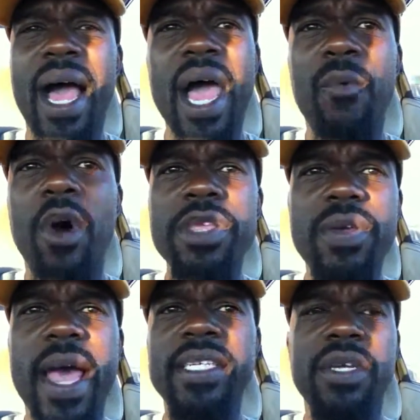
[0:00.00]
I want
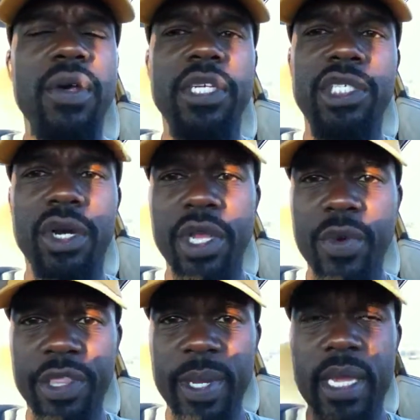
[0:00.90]
you guys to go on this journey
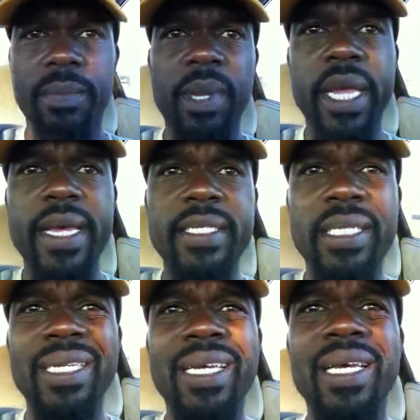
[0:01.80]
with me,
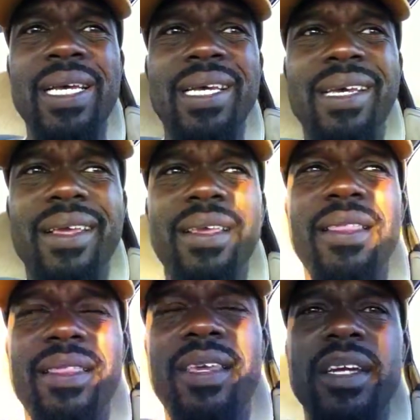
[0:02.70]
because
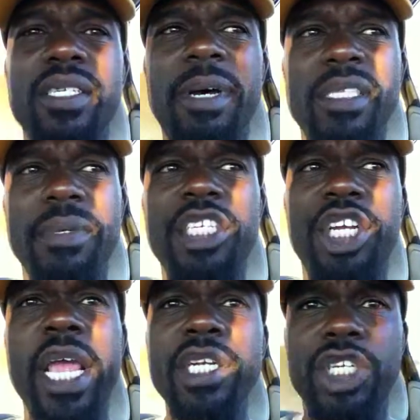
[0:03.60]
there's about to be
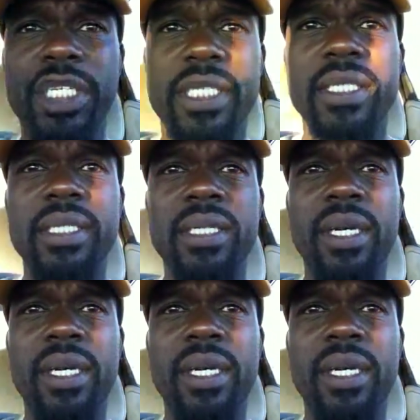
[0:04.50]
changes